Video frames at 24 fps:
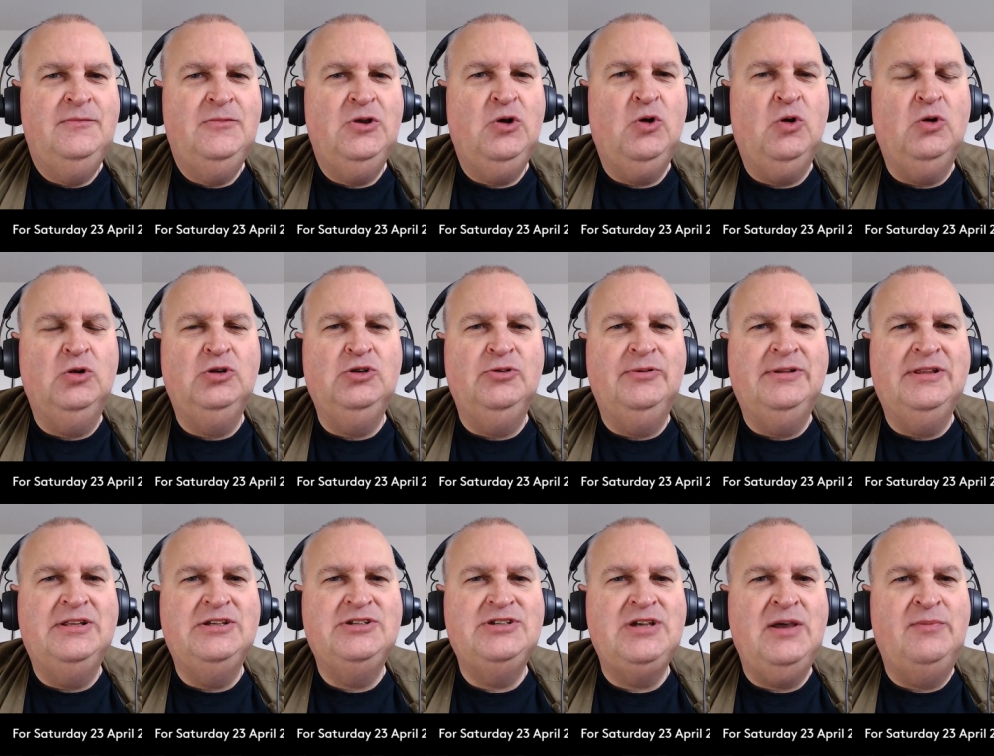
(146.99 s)
all doing
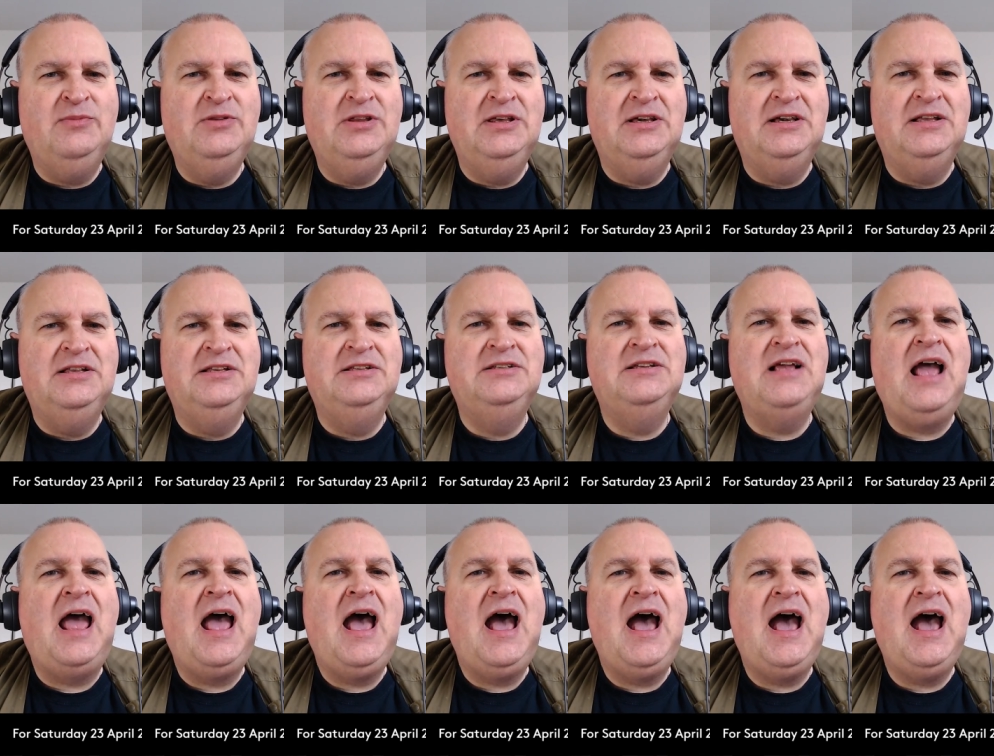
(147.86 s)
the same thing and
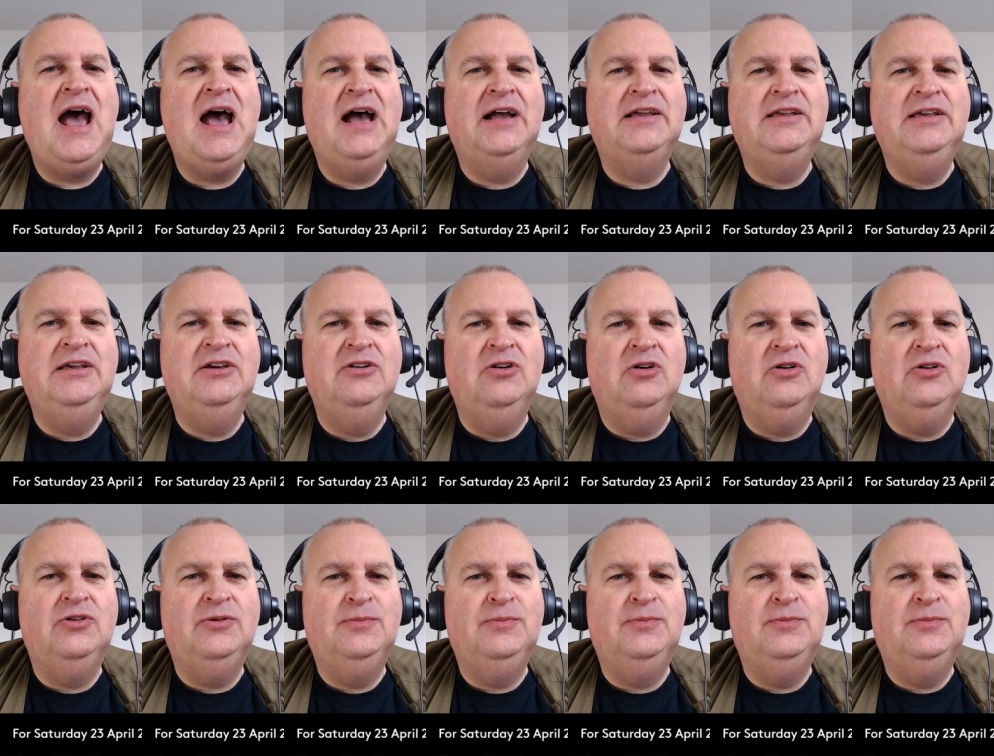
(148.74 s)
hanging on.